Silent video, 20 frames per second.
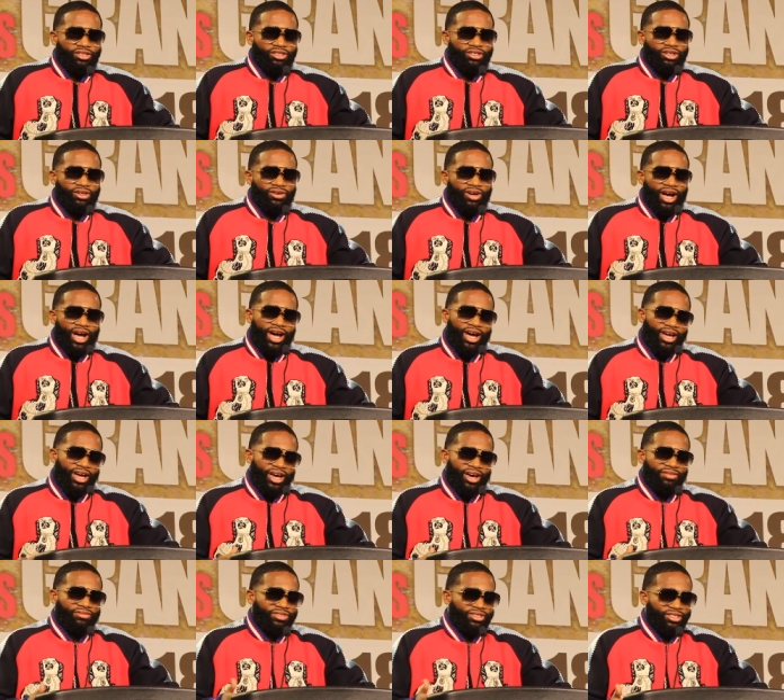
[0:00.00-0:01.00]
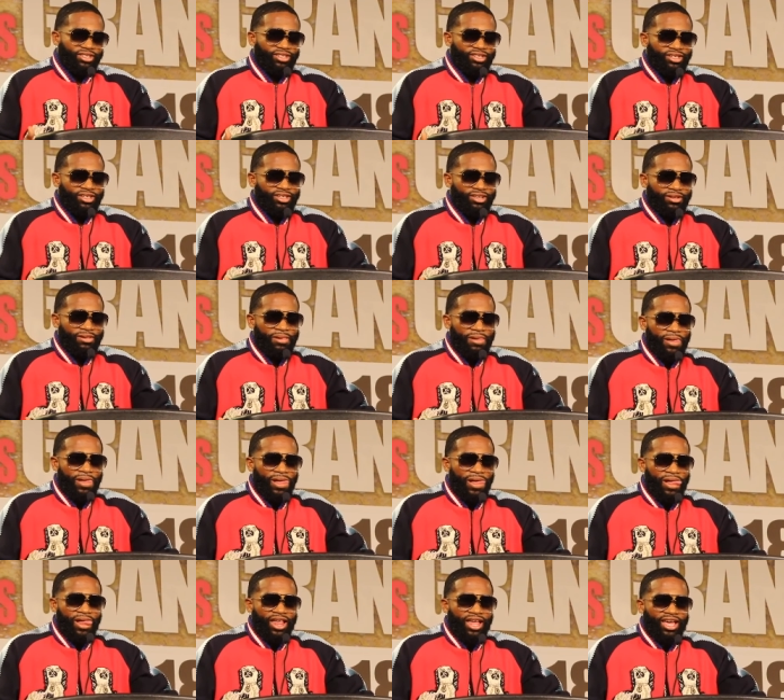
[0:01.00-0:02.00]
you know, I have to.
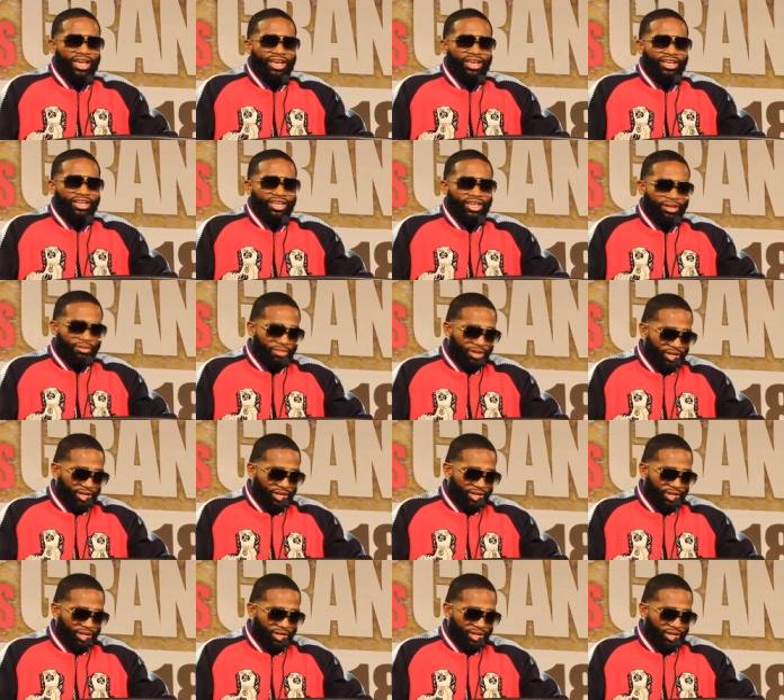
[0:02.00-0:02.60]
It,